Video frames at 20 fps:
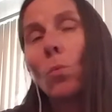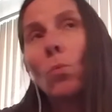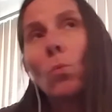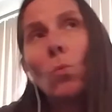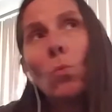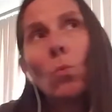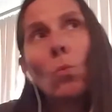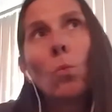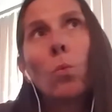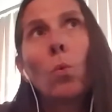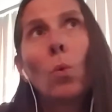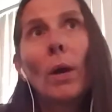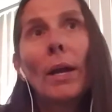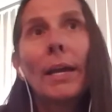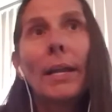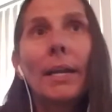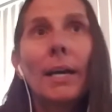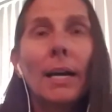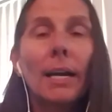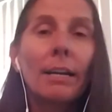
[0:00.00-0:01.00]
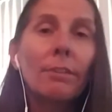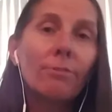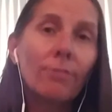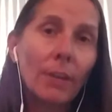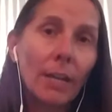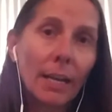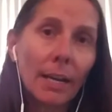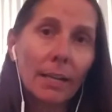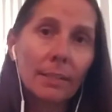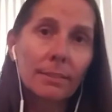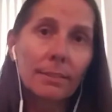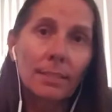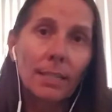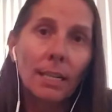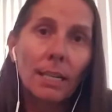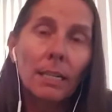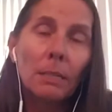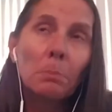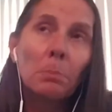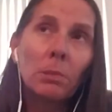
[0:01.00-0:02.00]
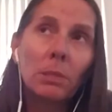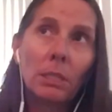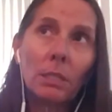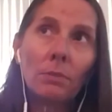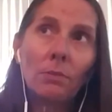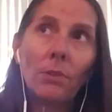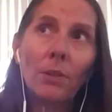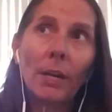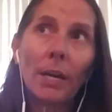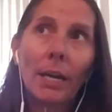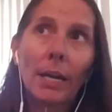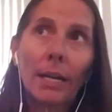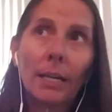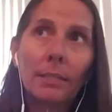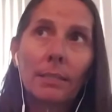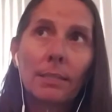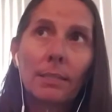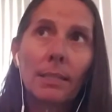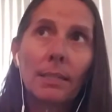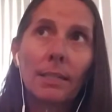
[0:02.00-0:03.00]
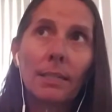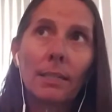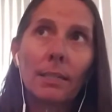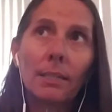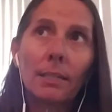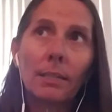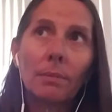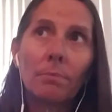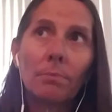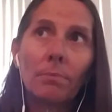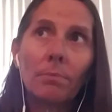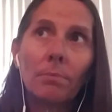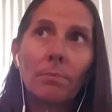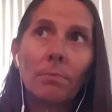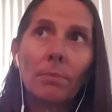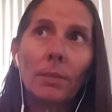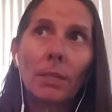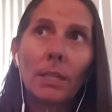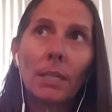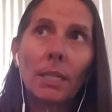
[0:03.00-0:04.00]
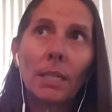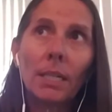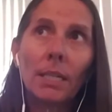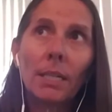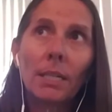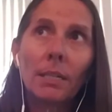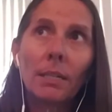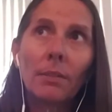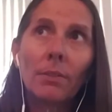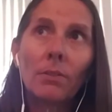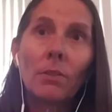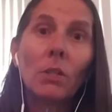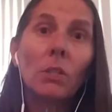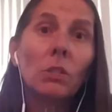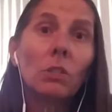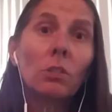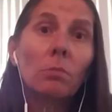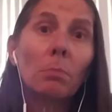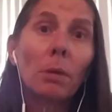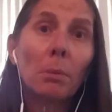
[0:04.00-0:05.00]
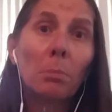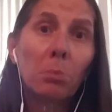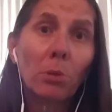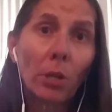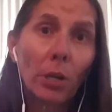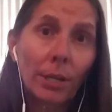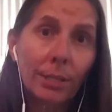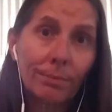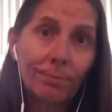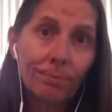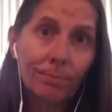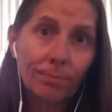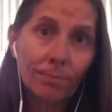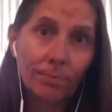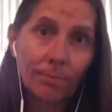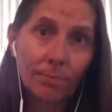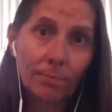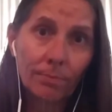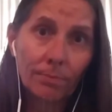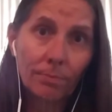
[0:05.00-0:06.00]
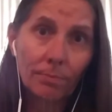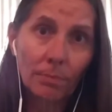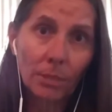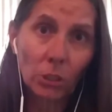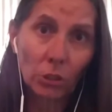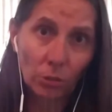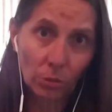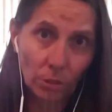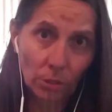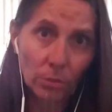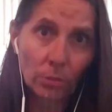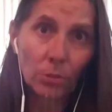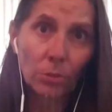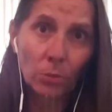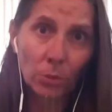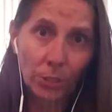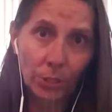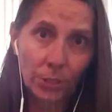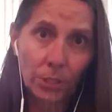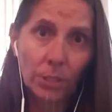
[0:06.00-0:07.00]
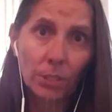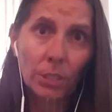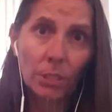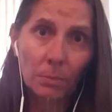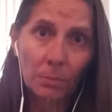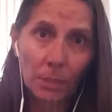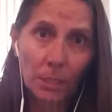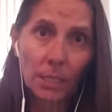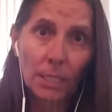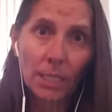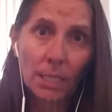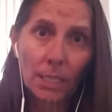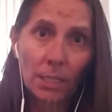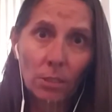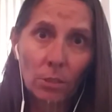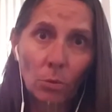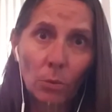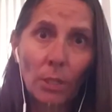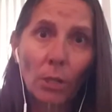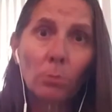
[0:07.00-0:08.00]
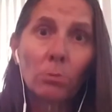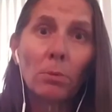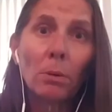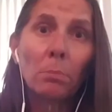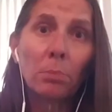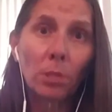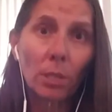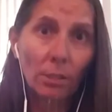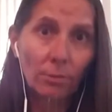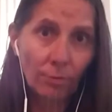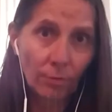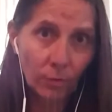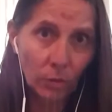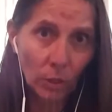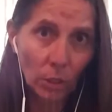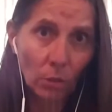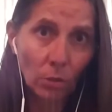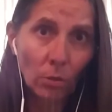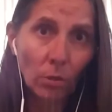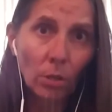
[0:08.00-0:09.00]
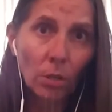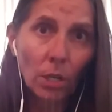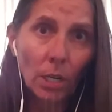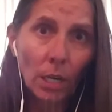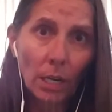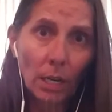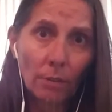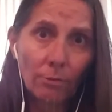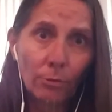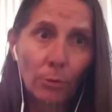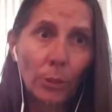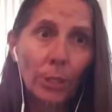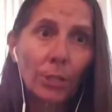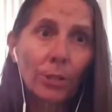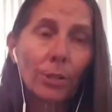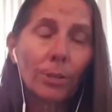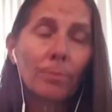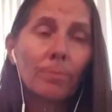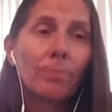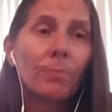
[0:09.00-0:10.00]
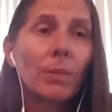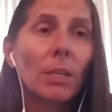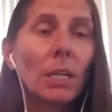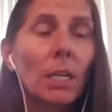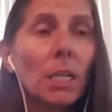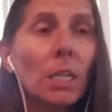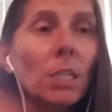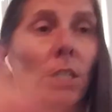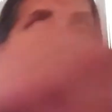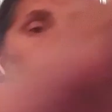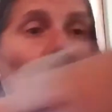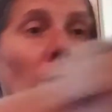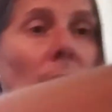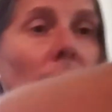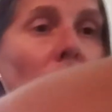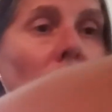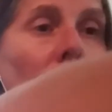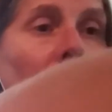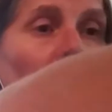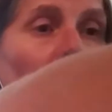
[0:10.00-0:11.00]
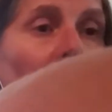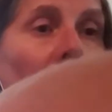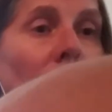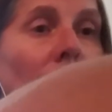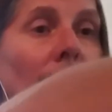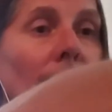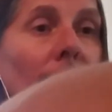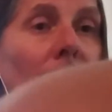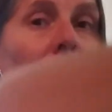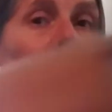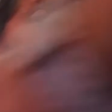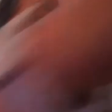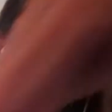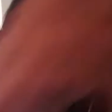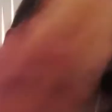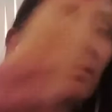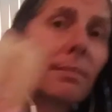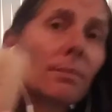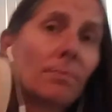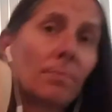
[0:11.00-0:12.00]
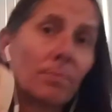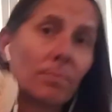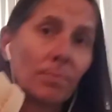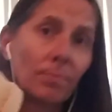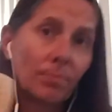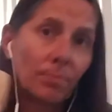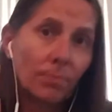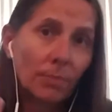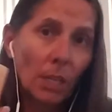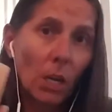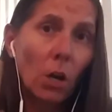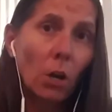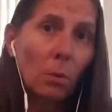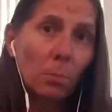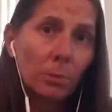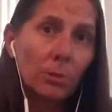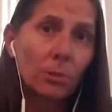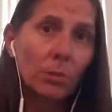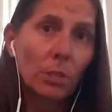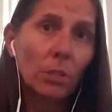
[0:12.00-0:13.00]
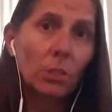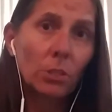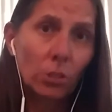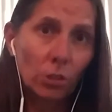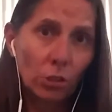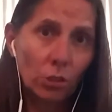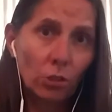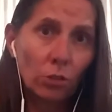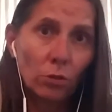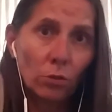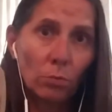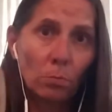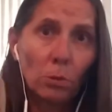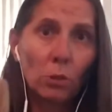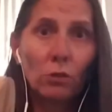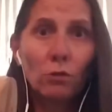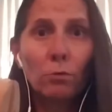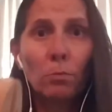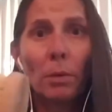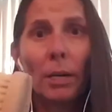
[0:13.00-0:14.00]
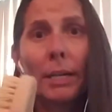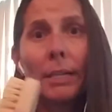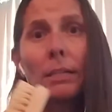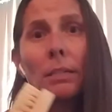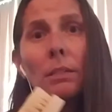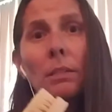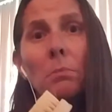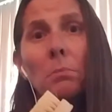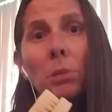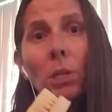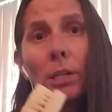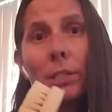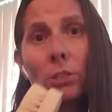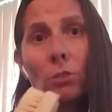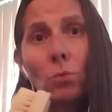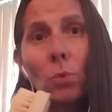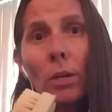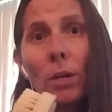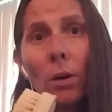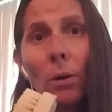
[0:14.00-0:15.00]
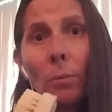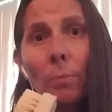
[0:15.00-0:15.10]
When I fast, I believe that it thins my blood, my circulatory system. So it helps my blood flow freer. Doing things like this helps to move my blood as well,